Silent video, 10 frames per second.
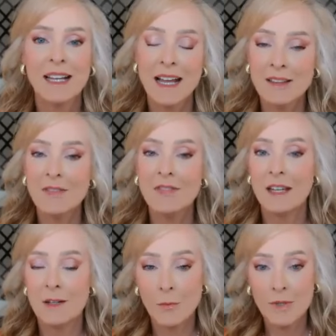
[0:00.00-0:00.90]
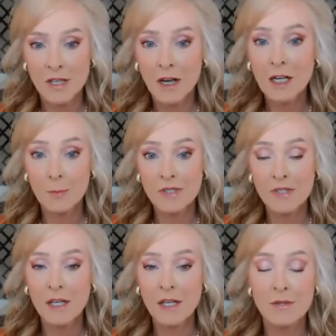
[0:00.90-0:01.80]
and then once the
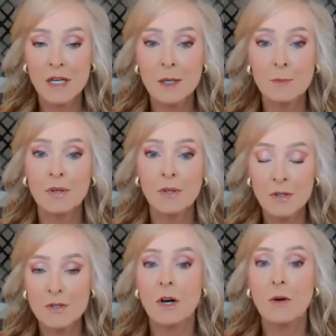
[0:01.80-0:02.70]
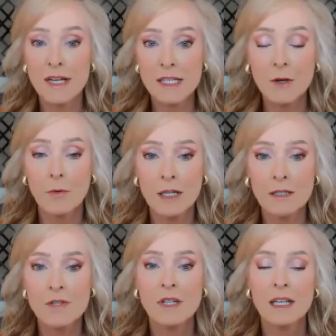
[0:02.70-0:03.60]
occupancy goes up you can start raising
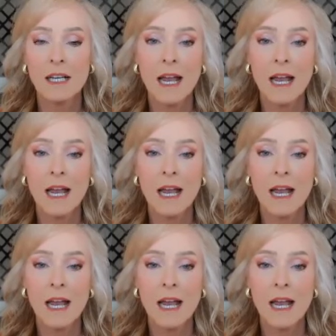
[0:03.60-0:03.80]
rents